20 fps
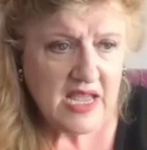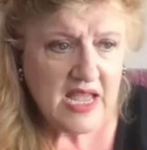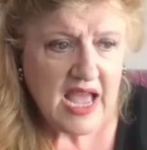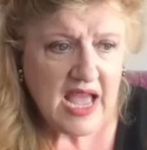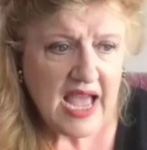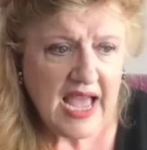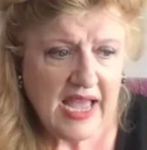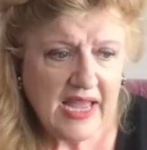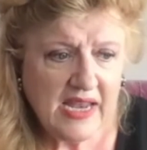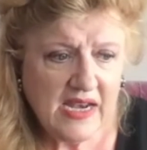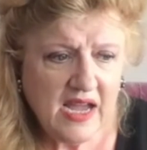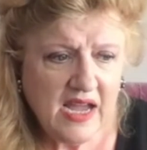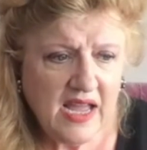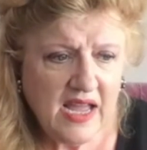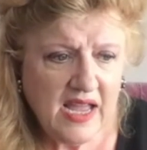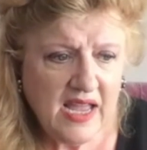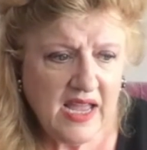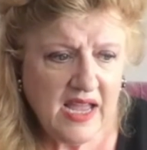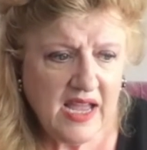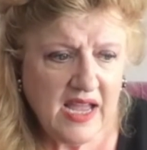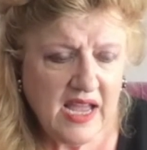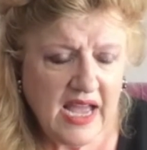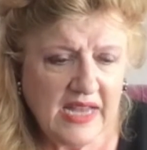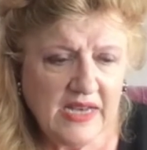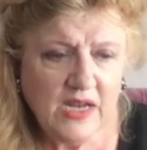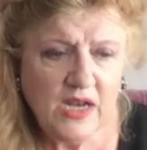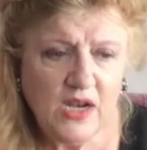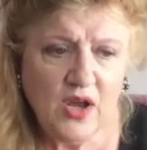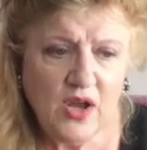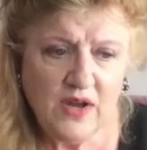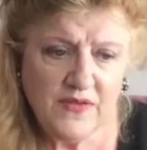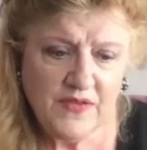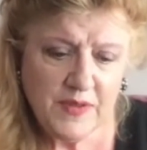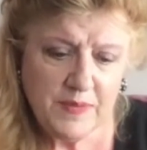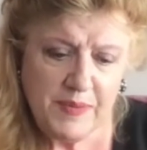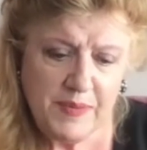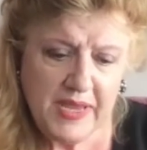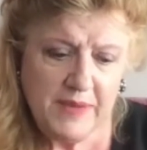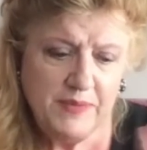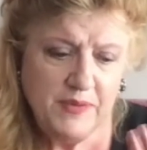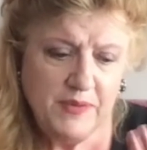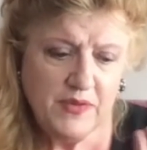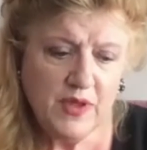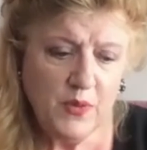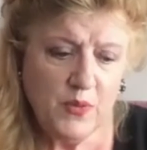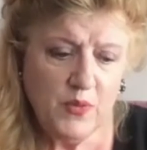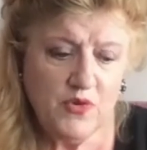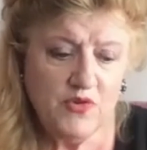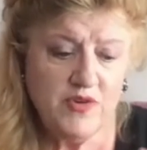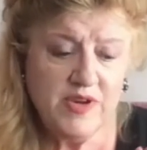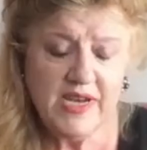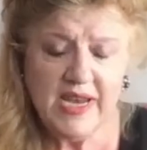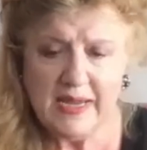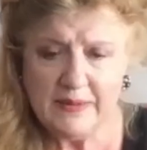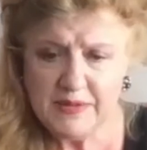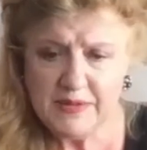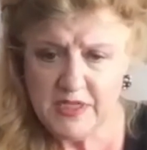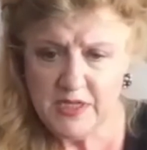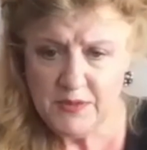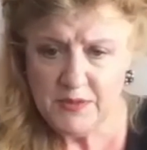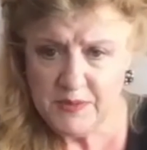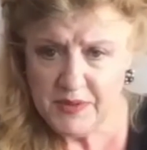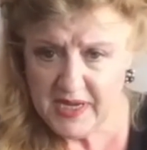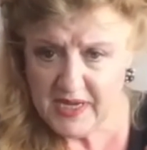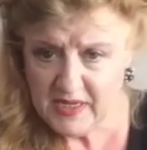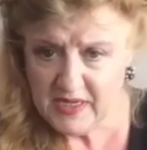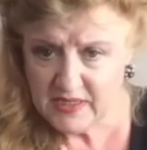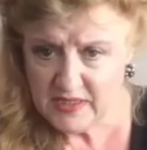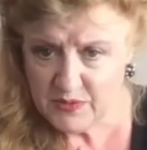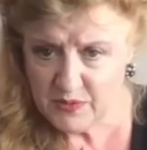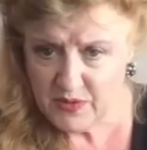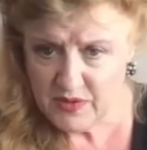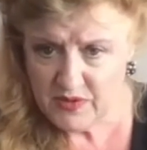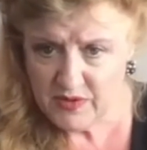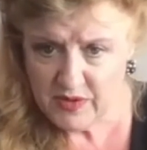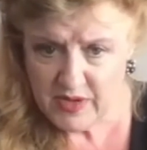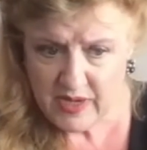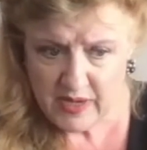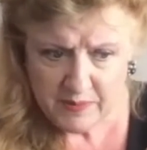And a lot of the people that were in Absolute Beginners were